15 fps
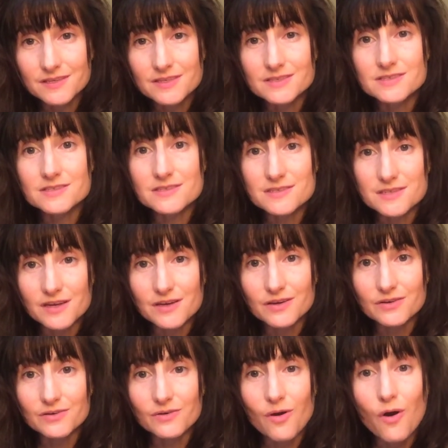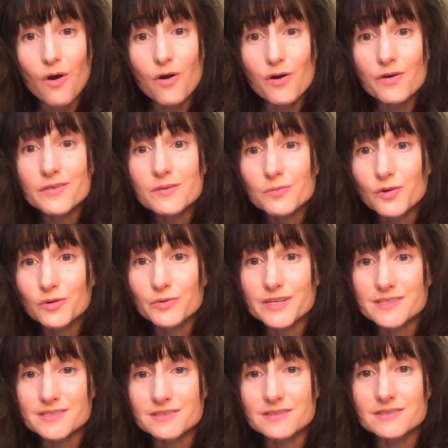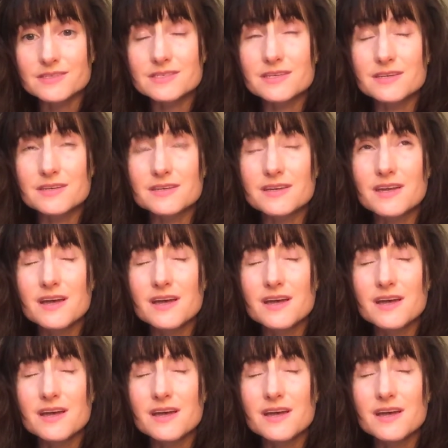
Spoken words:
So all the more reason to